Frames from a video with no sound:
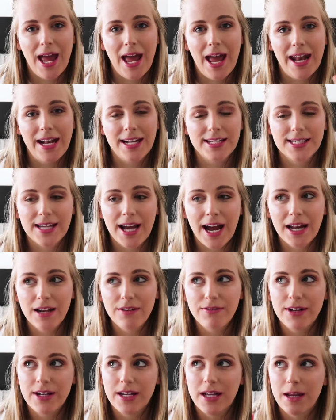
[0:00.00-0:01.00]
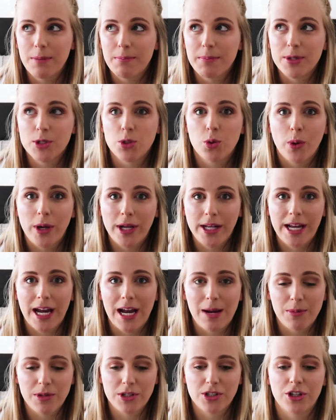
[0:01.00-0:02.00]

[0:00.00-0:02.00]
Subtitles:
it's kind of an in-between camera.